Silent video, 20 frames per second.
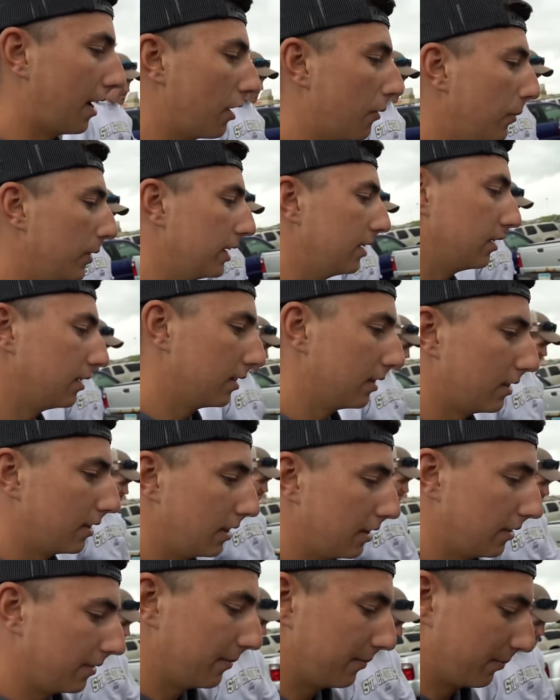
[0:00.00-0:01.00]
Siemens
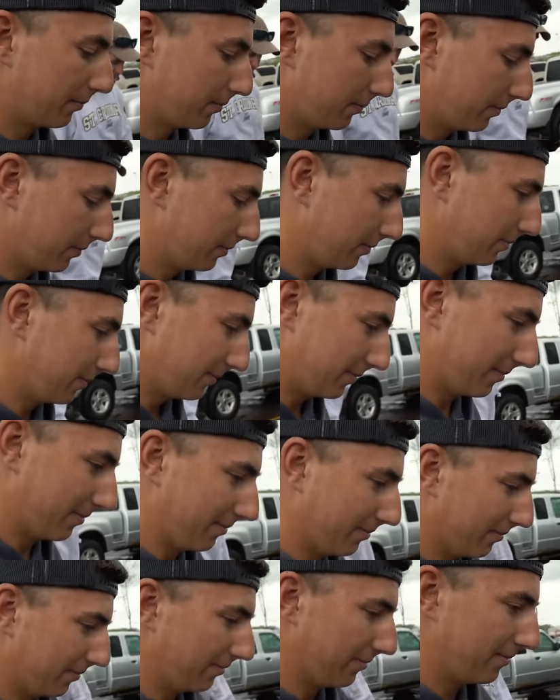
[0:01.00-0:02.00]
from Siemens Media
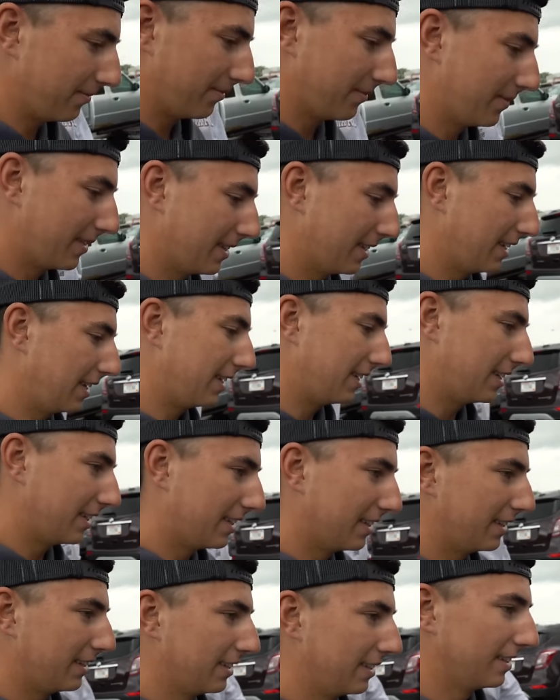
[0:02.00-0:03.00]
Productions, south
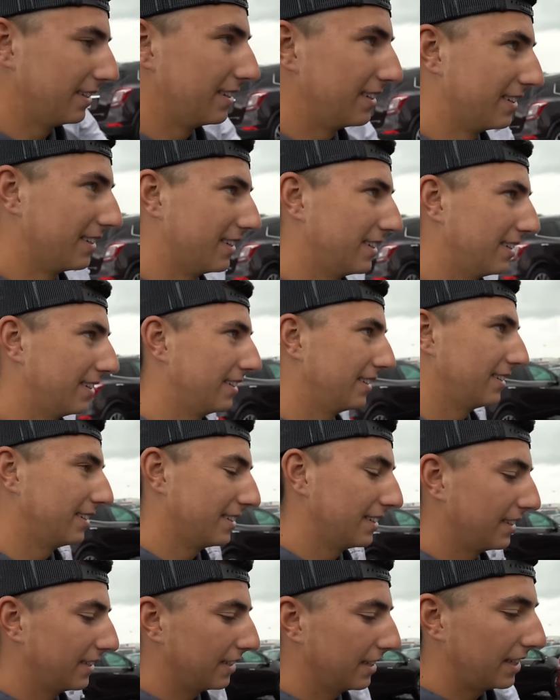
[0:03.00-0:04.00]
of Winnipeg.
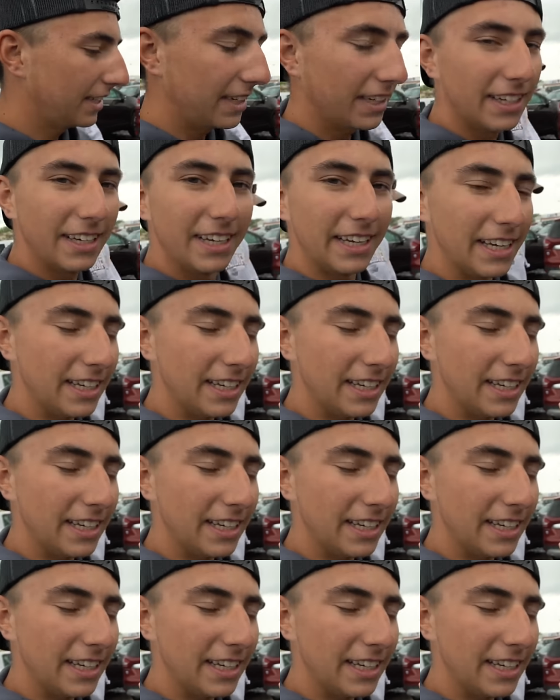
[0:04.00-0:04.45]
Good kid.